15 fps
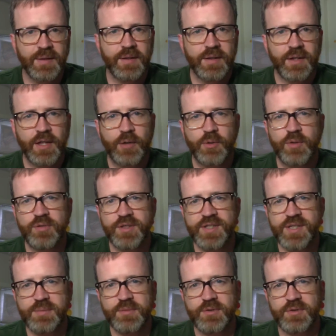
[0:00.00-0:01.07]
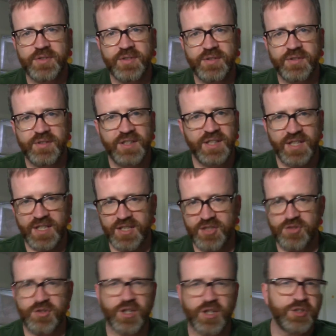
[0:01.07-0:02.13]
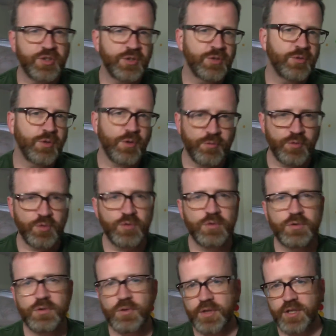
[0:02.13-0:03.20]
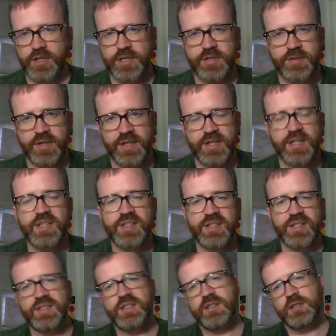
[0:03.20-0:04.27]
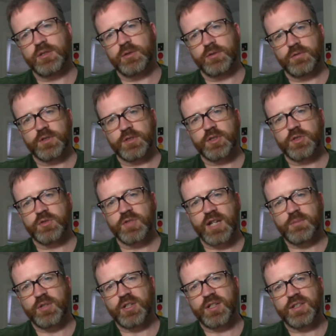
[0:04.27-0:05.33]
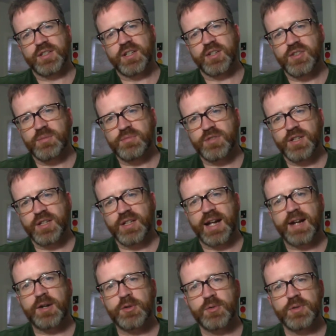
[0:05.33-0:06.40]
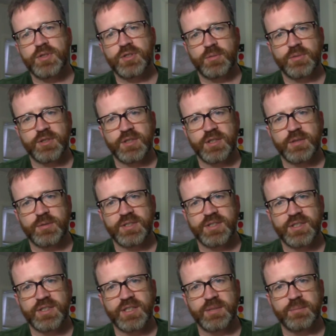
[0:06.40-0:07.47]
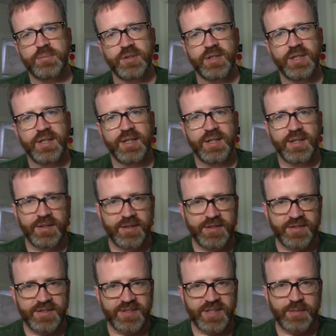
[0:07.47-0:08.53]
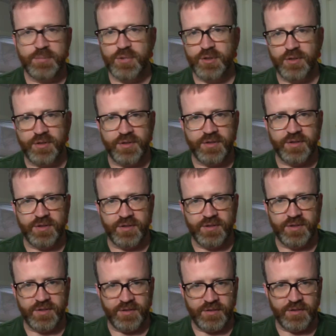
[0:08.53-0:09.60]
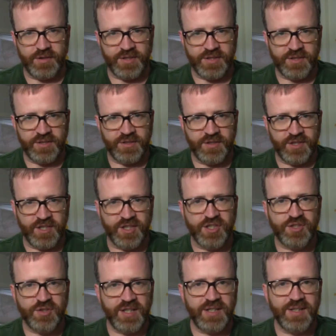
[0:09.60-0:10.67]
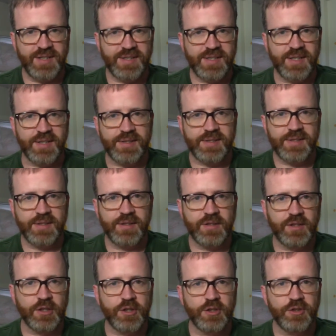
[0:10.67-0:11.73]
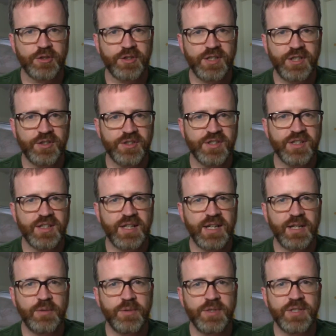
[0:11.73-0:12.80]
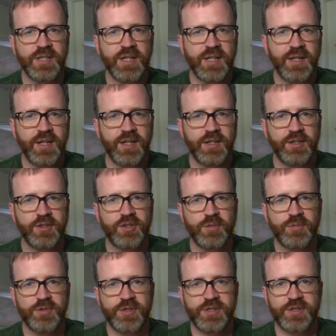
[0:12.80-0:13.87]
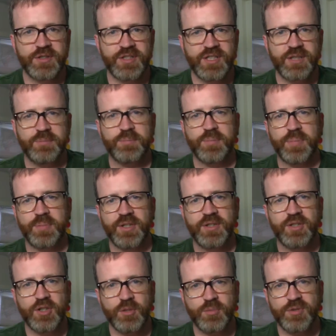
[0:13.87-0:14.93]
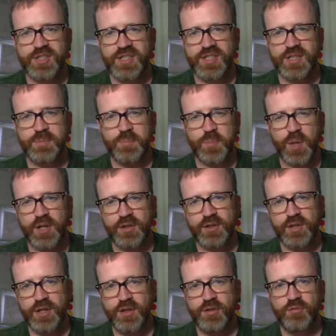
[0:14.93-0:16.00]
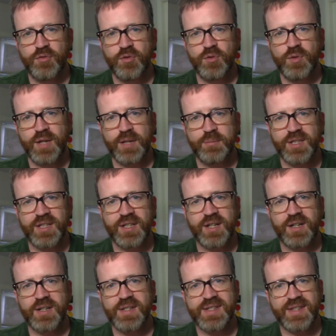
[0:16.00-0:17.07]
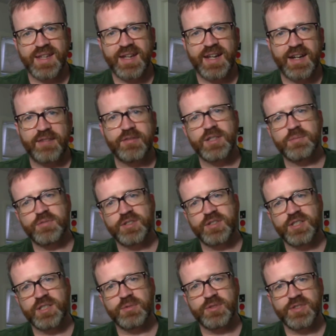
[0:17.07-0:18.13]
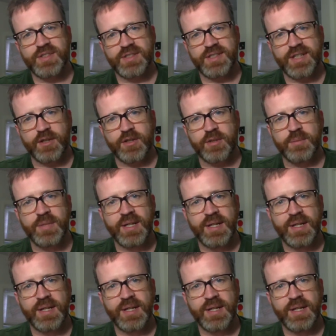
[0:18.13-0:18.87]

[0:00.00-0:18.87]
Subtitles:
Now with principles, the innate structure or rule or constraint exists in the universal grammar, and it tells the brain how to interpret linguistic input. This is at birth. The constraint exists. The learner hears the language and interprets it partly through and because they have these principles that tell them